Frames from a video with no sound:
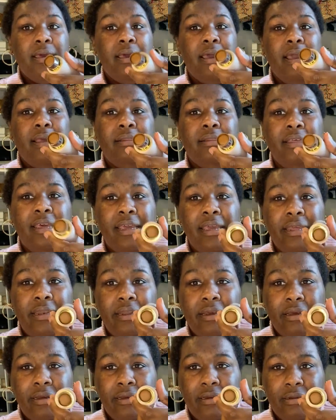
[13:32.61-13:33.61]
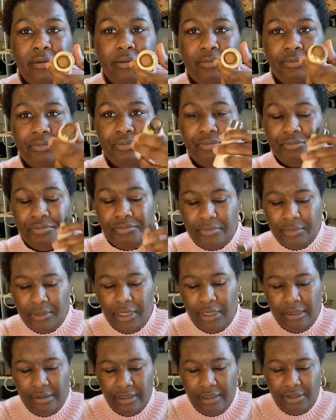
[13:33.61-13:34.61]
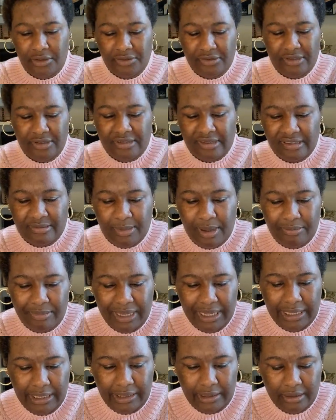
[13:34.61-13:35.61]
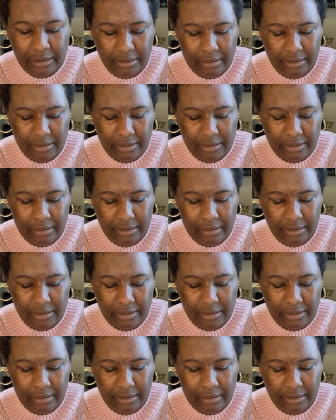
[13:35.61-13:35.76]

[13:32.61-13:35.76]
And then use this as my main.